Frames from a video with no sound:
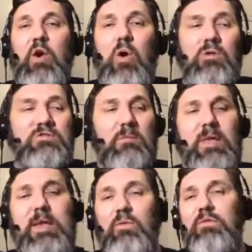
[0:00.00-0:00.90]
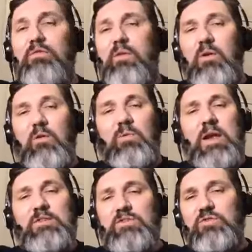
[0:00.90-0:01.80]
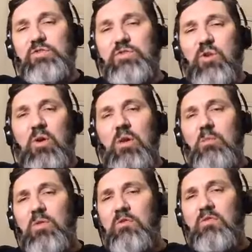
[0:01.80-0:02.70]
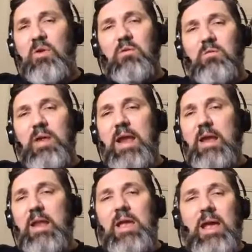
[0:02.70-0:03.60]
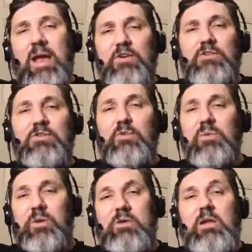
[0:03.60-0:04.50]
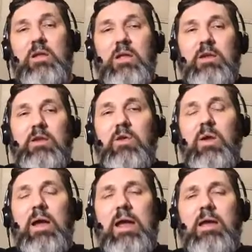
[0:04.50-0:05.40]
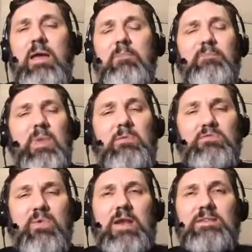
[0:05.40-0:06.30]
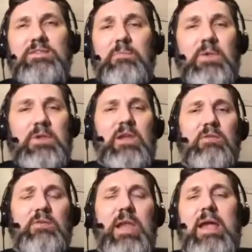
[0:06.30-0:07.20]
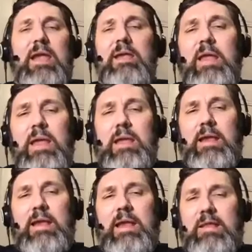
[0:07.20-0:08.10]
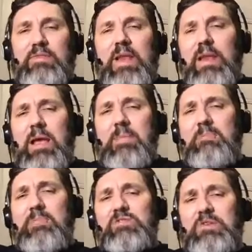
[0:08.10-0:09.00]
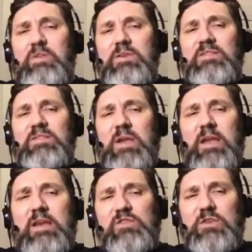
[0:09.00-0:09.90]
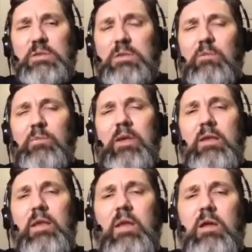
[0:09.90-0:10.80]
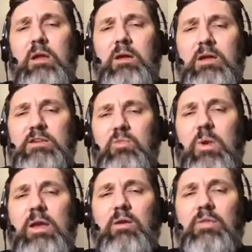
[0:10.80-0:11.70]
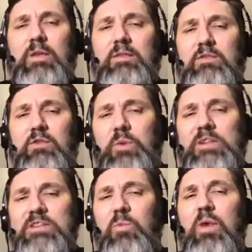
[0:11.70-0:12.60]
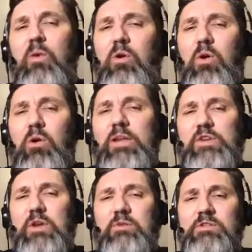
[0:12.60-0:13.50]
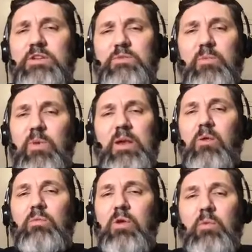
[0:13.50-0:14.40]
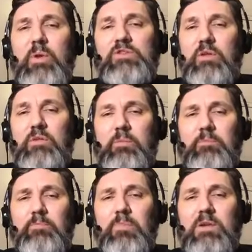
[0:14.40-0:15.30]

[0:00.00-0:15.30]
Call somebody on the phone, right? Just just call them on the phone. Hey, how you doing? You know, I I was writing something the other day, and and and I think I made mention of this Sunday just a little bit uh, as well. That, that the reason we don't call each other is because we really don't know each other.